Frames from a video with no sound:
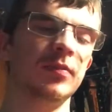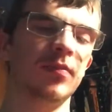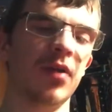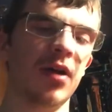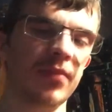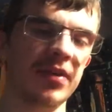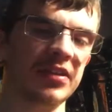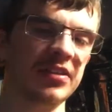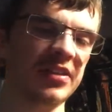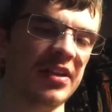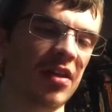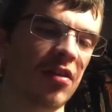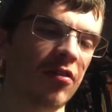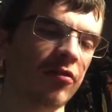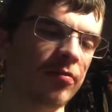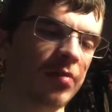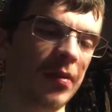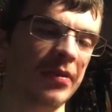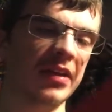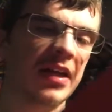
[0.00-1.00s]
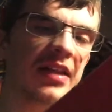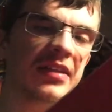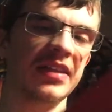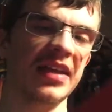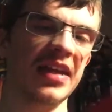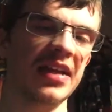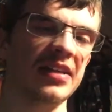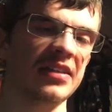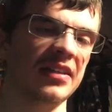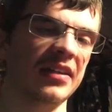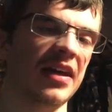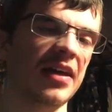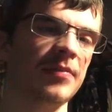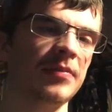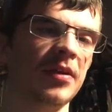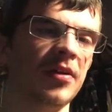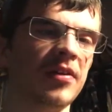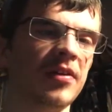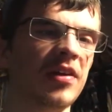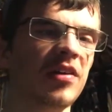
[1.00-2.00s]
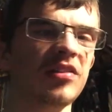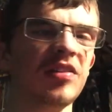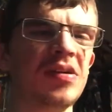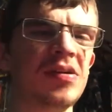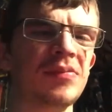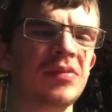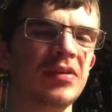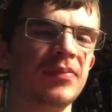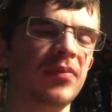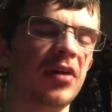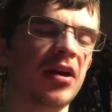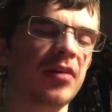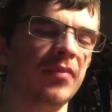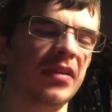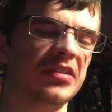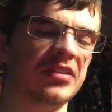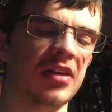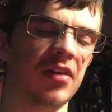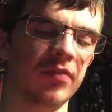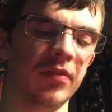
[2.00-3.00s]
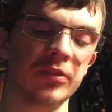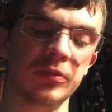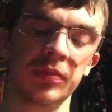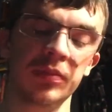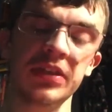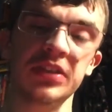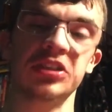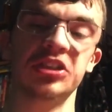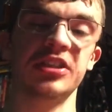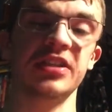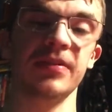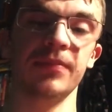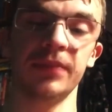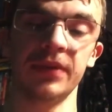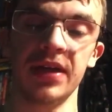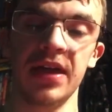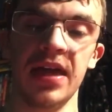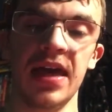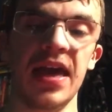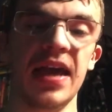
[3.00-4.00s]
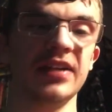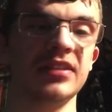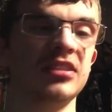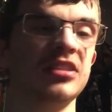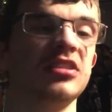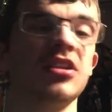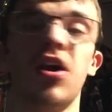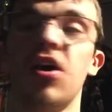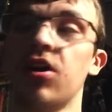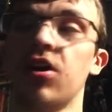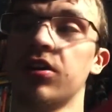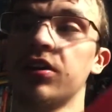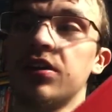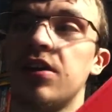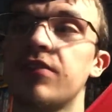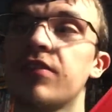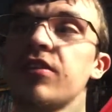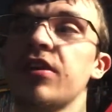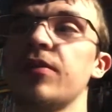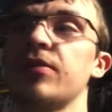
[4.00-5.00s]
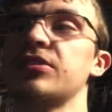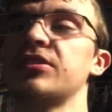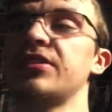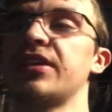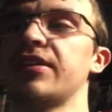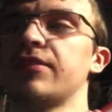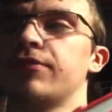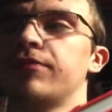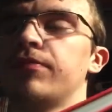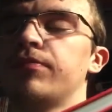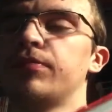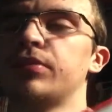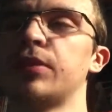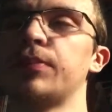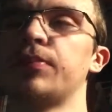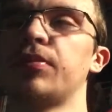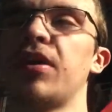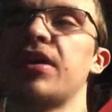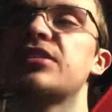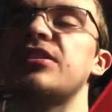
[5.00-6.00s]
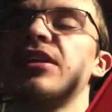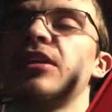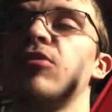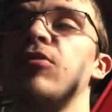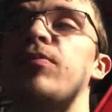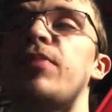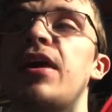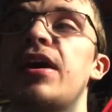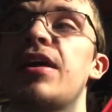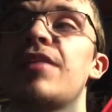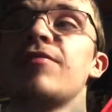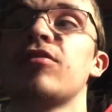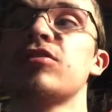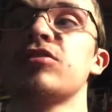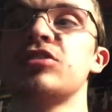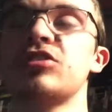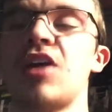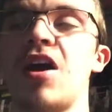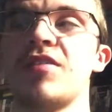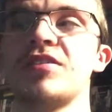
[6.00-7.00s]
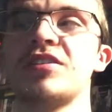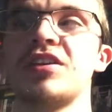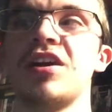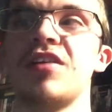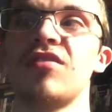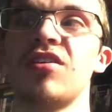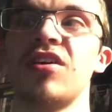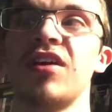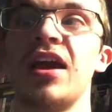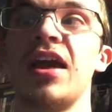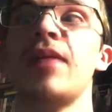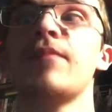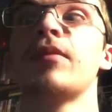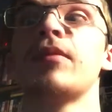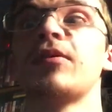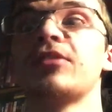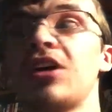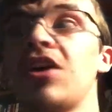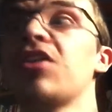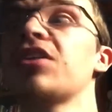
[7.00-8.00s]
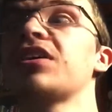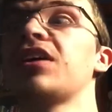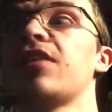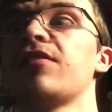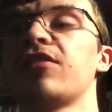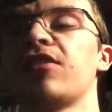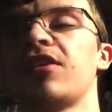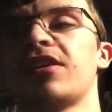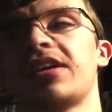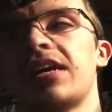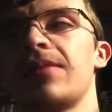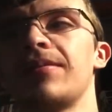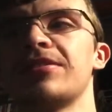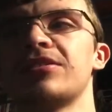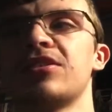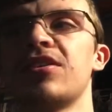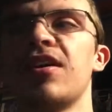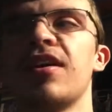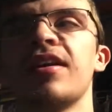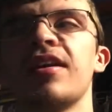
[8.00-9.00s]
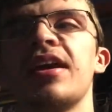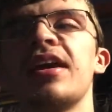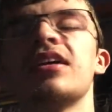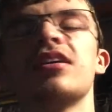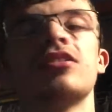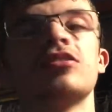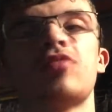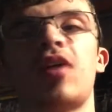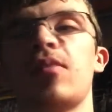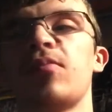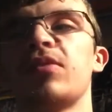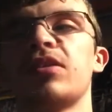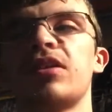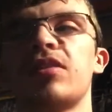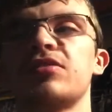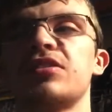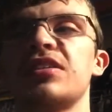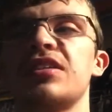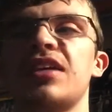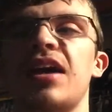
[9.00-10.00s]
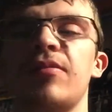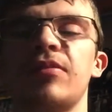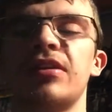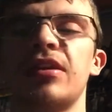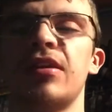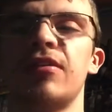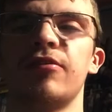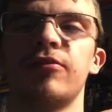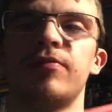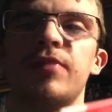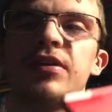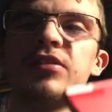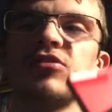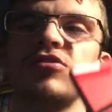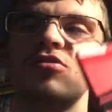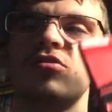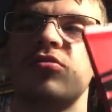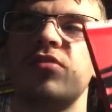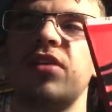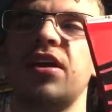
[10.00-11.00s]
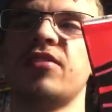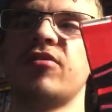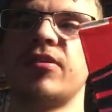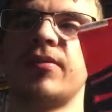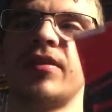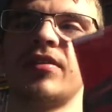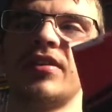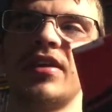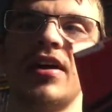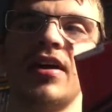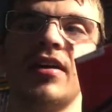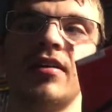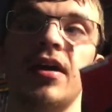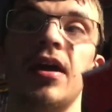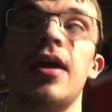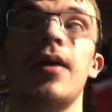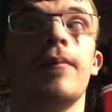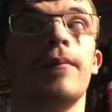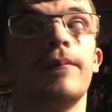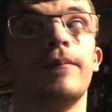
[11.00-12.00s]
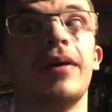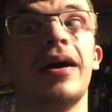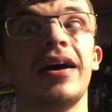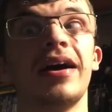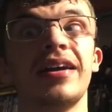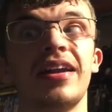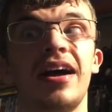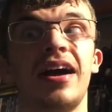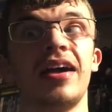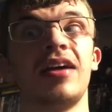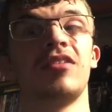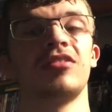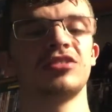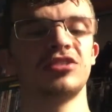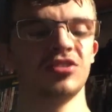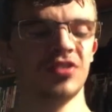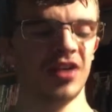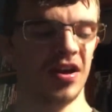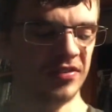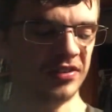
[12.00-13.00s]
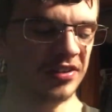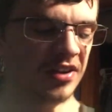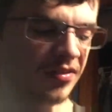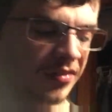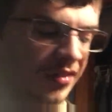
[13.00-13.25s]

bought myself, but I'm glad they had the library. Although I would have bought it myself. It was pretty cheap. This is a hardcover. It was like the price that you would pay for a soft cover, but it was hardcover on Amazon. So I wouldn't have been too angry about that. But I also have a lot